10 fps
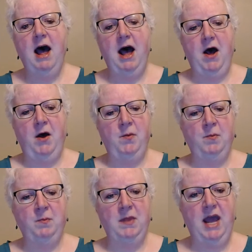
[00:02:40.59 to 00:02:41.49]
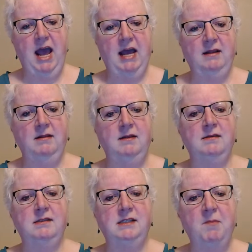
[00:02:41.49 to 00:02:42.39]
And
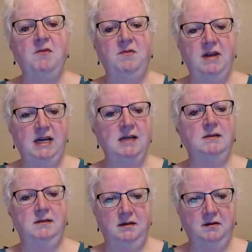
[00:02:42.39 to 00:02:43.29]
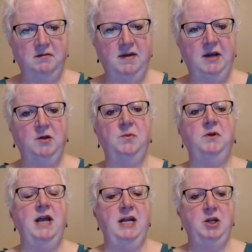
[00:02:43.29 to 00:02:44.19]
some of it is still
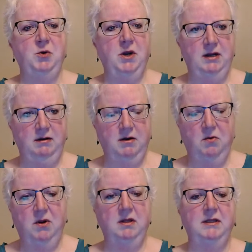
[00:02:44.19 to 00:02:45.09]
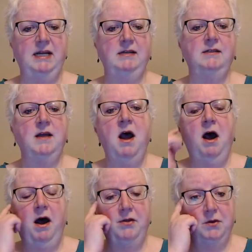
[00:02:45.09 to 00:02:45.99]
available and you can go to the links.
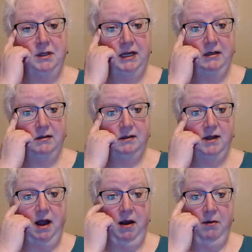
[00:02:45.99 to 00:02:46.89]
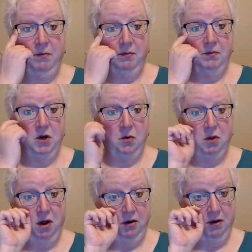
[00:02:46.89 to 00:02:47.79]
Other links no
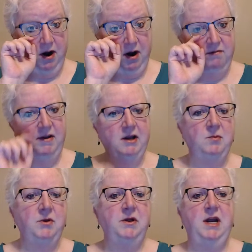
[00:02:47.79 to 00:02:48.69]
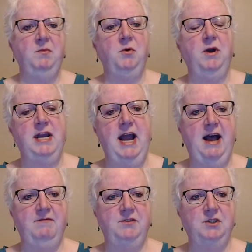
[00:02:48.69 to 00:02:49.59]
longer are available, and I'm going to
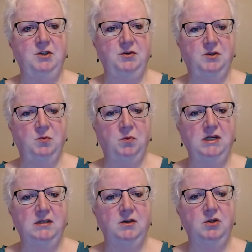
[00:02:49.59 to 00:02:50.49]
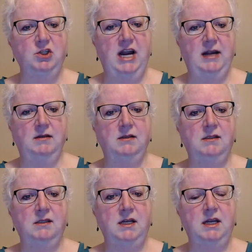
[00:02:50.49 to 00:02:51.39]
have to do some research and
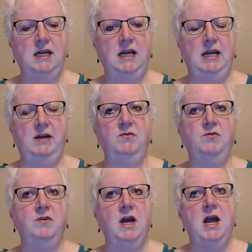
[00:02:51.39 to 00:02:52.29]
see if